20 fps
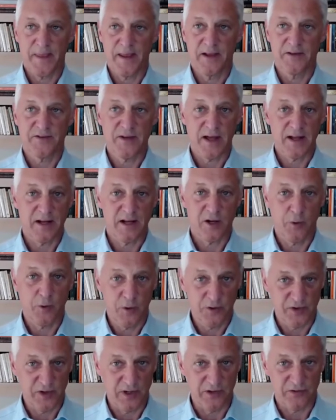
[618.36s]
It's not a
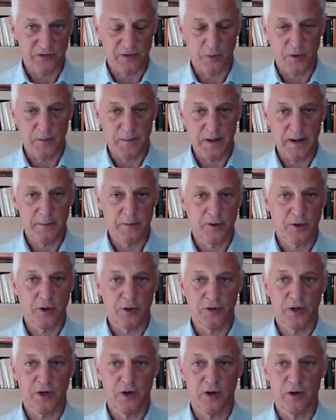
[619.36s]
coincidence that we've been able to
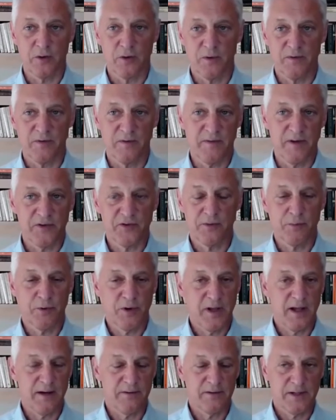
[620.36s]
hold our own. We've invested
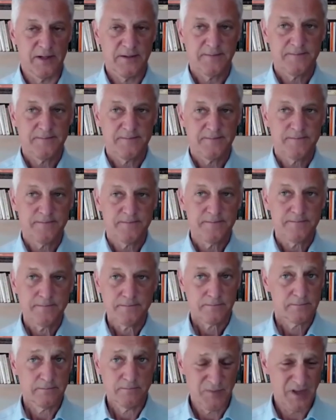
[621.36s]
pretty heavily,
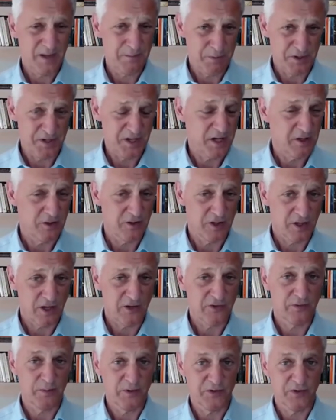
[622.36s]
in particular in
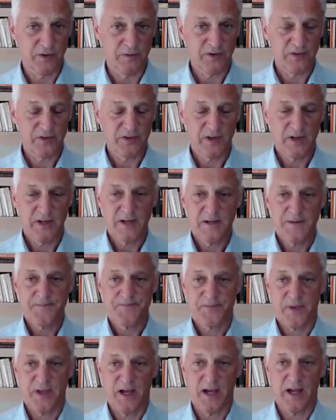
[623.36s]
customer service.
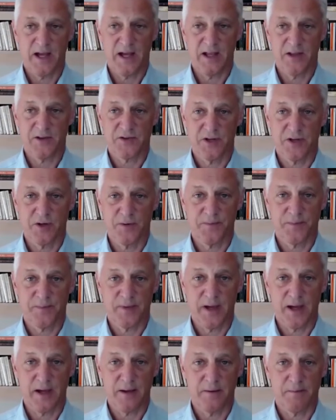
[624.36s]
So
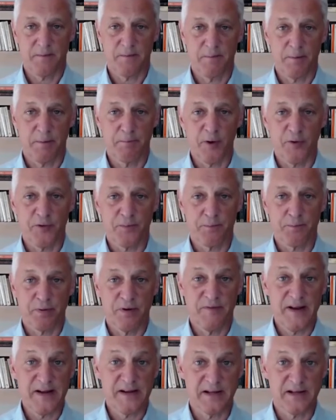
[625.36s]
both
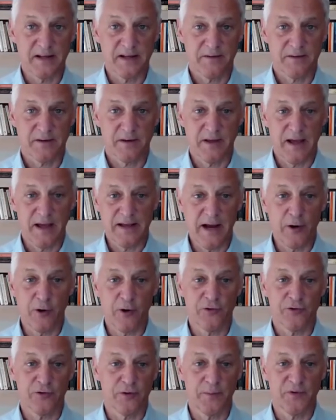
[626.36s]
preventing
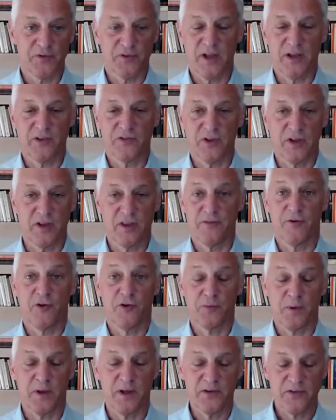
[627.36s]
errors or mistakes in the
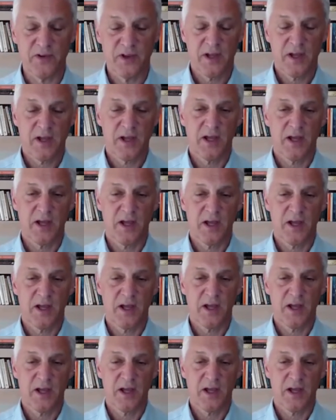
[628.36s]
first place
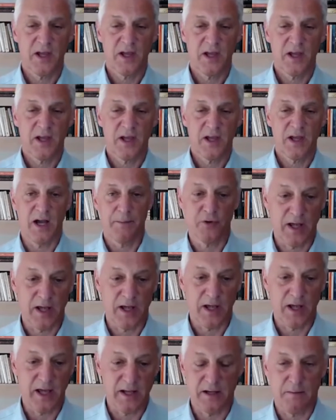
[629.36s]
uh, but also,
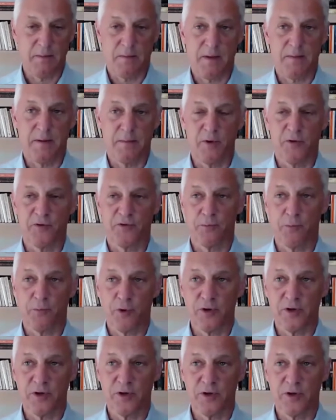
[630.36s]
and, uh, and maybe most
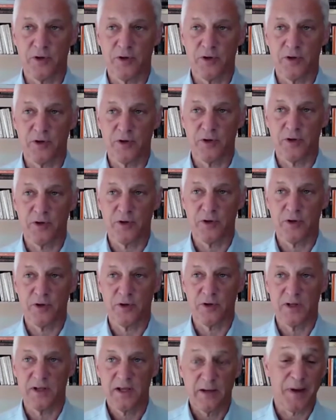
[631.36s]
importantly, in
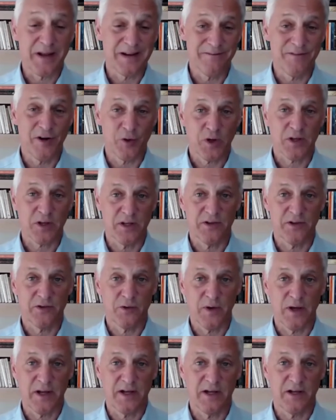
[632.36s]
responding very quickly
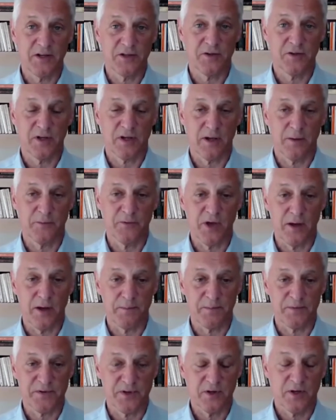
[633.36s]
to anything that comes
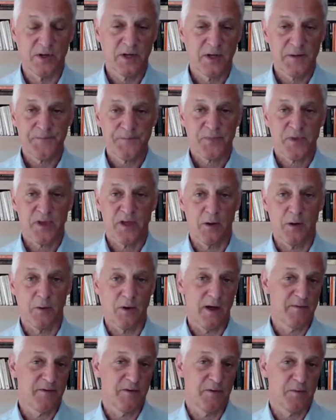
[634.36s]
up. So, you
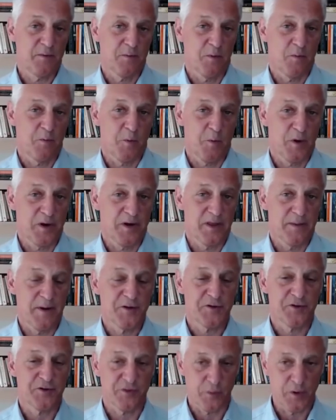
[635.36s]
know, I've, one of the
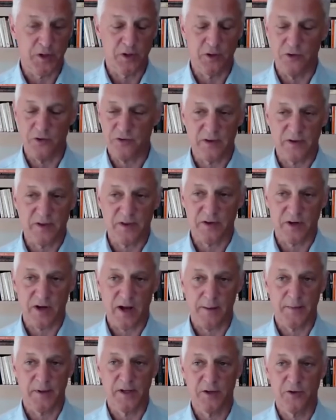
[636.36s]
measures that we use, I think they're
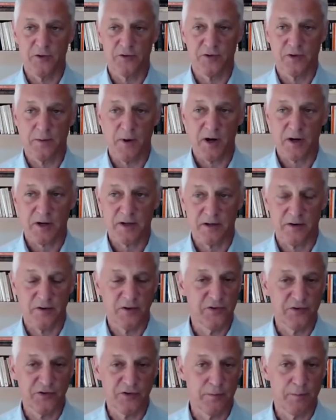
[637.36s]
commonly used in the market, are
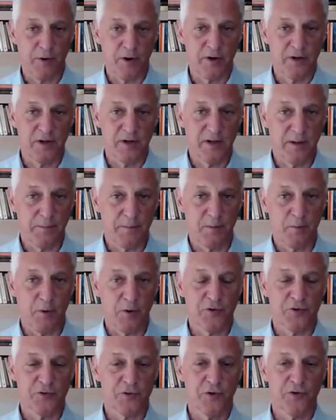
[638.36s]
these third-party net
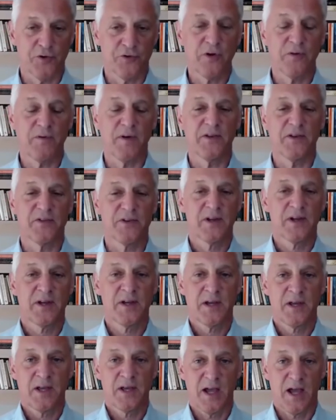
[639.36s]
promoter score surveys,
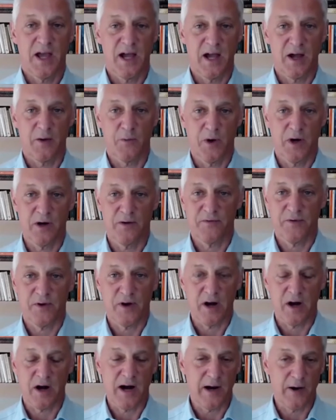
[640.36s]
uh, where
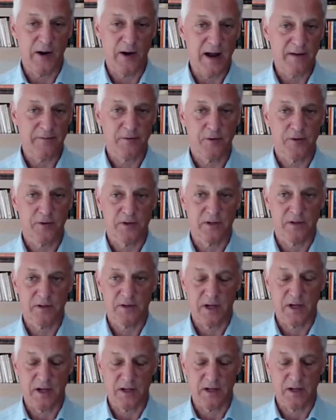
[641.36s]
for our, our affluent
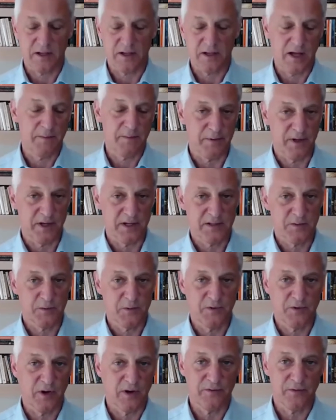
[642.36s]
uh, client population,
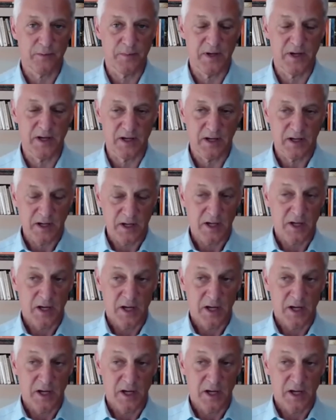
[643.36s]
we've gone from being